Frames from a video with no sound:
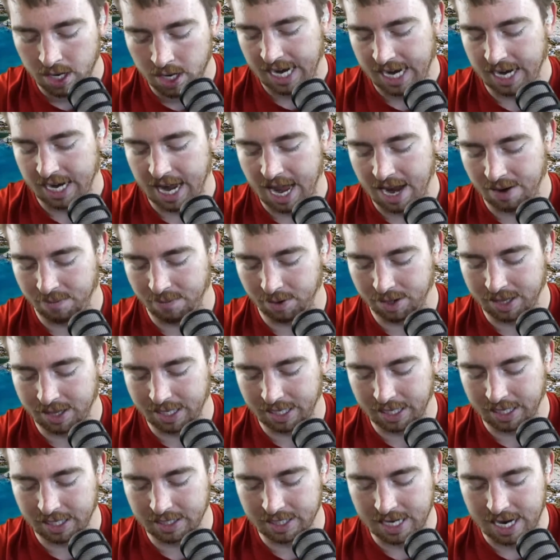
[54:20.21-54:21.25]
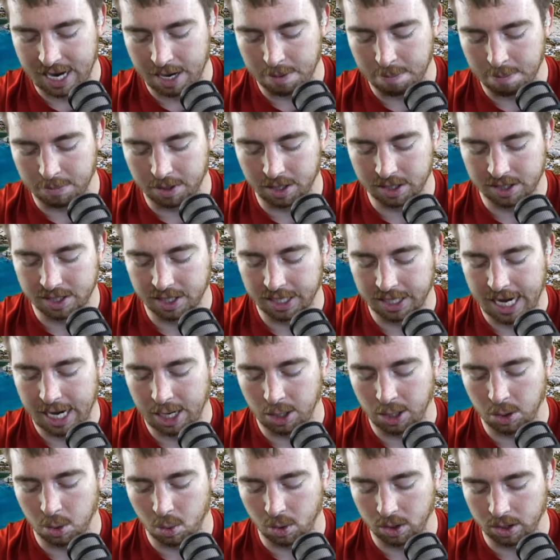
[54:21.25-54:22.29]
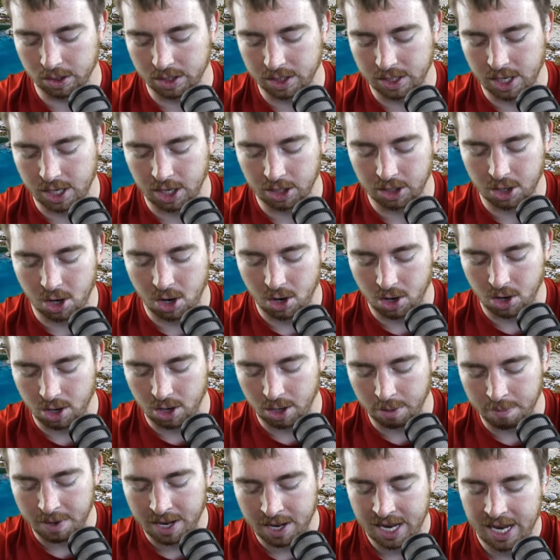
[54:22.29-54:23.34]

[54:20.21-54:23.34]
And everything is at melissaknorris.com.